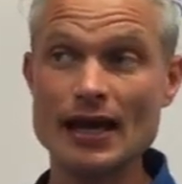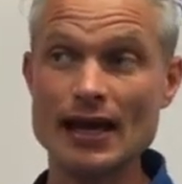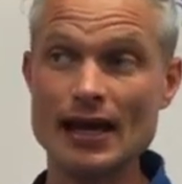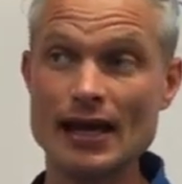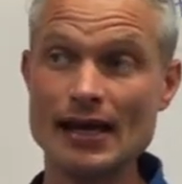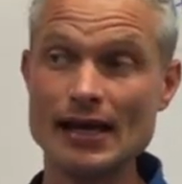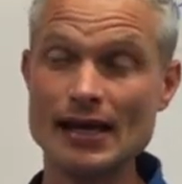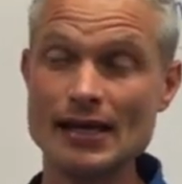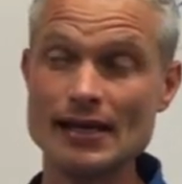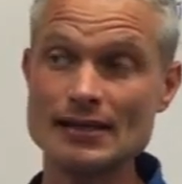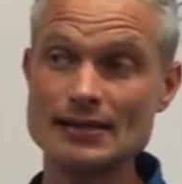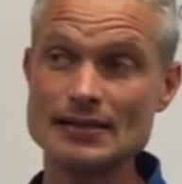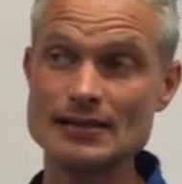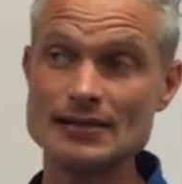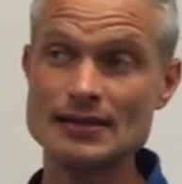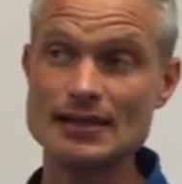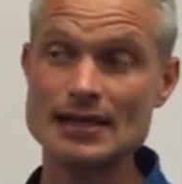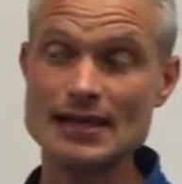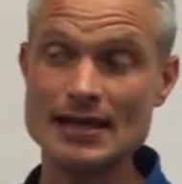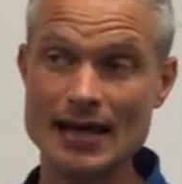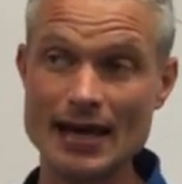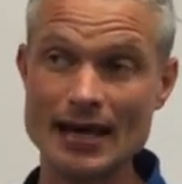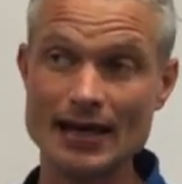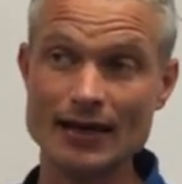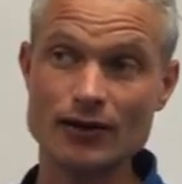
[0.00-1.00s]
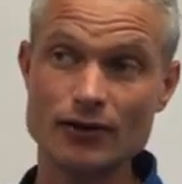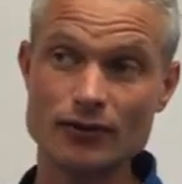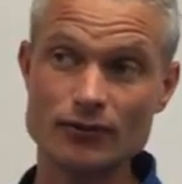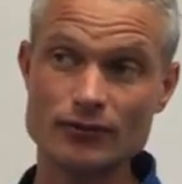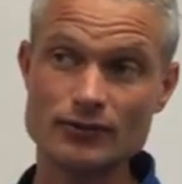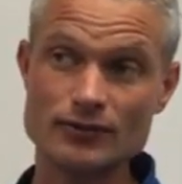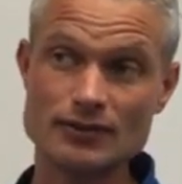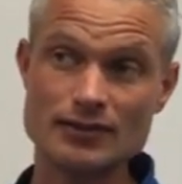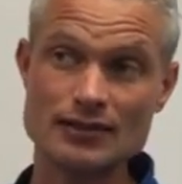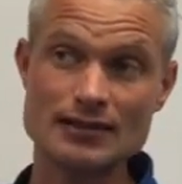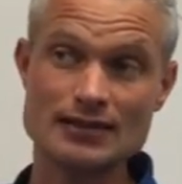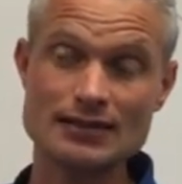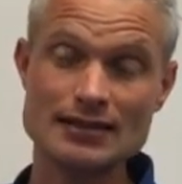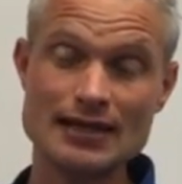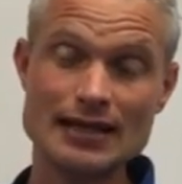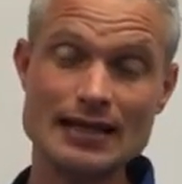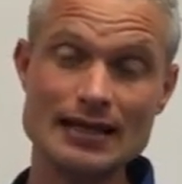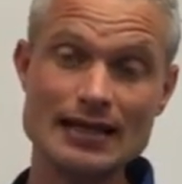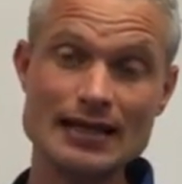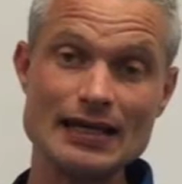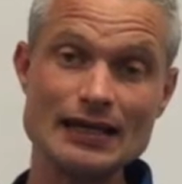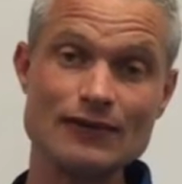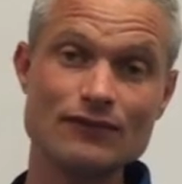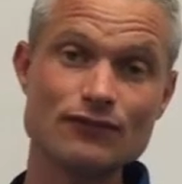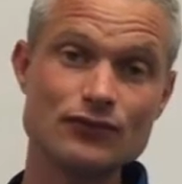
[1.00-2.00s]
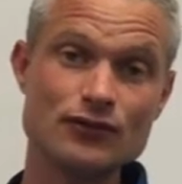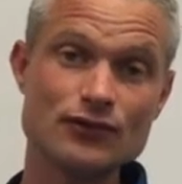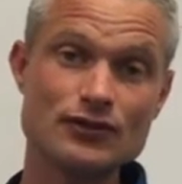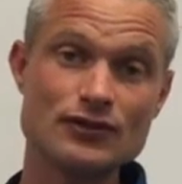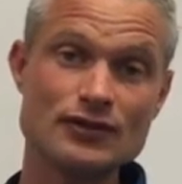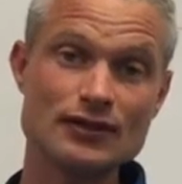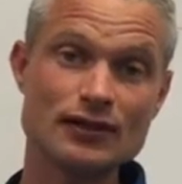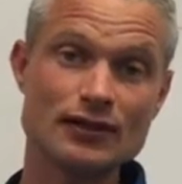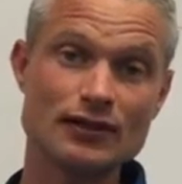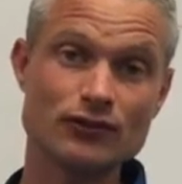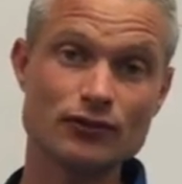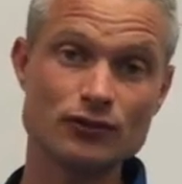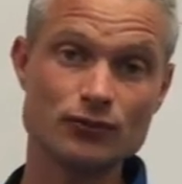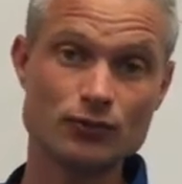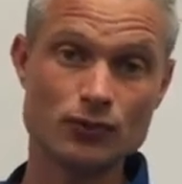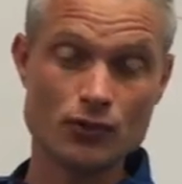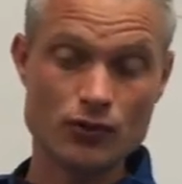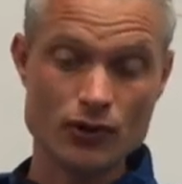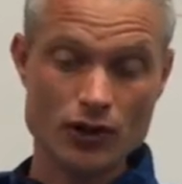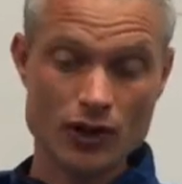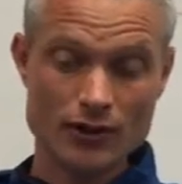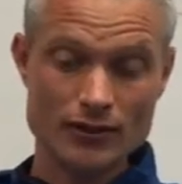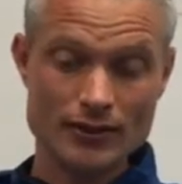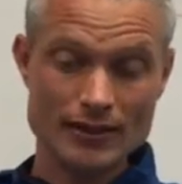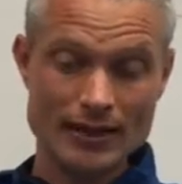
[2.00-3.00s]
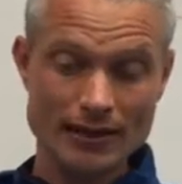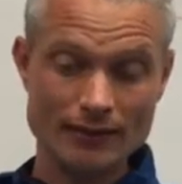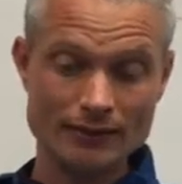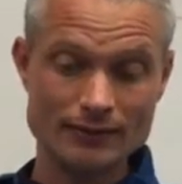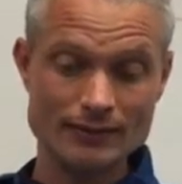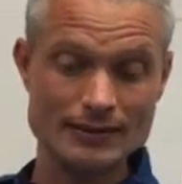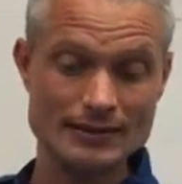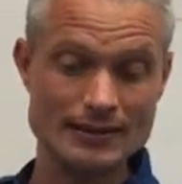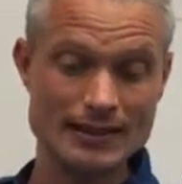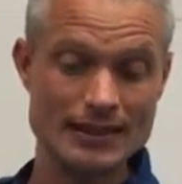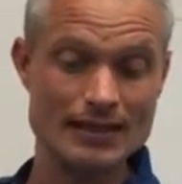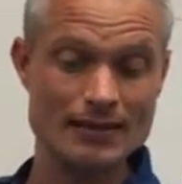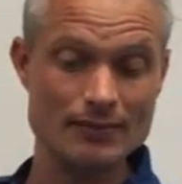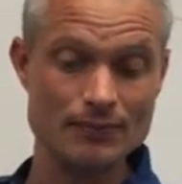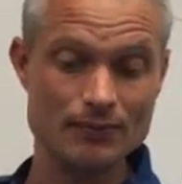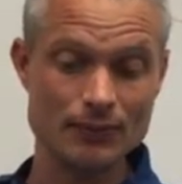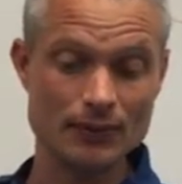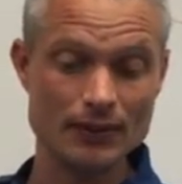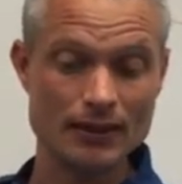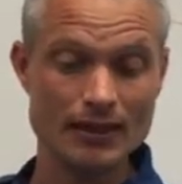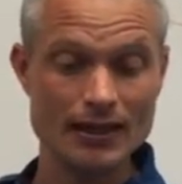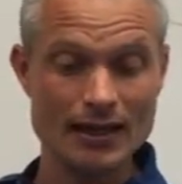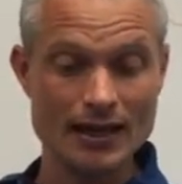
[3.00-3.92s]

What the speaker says: and the adults, as they leave New Zealand, will go down deep